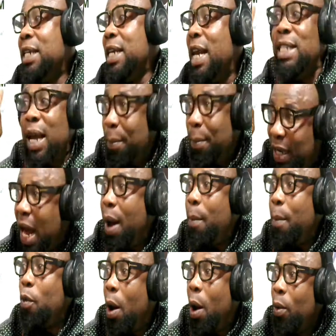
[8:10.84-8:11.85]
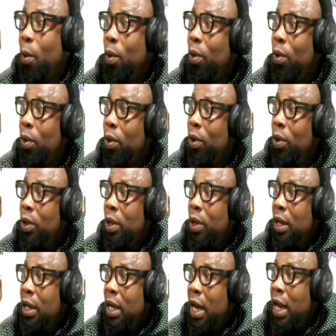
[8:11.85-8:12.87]
It's the biggest stage
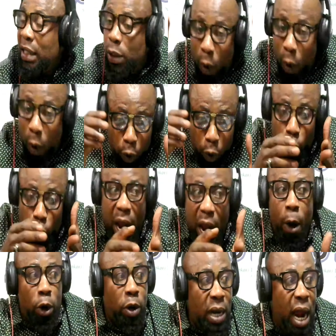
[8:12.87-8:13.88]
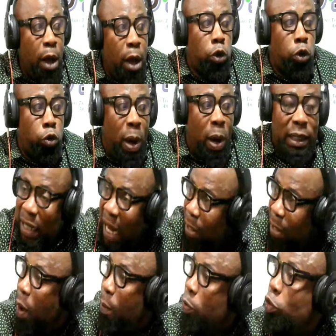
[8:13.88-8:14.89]
in football. And to walk over the one now, so what
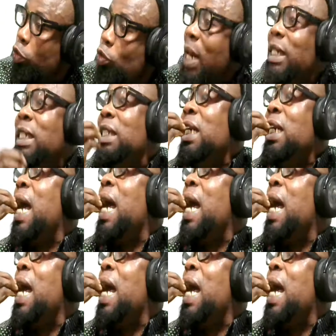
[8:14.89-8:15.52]
sign almost where did the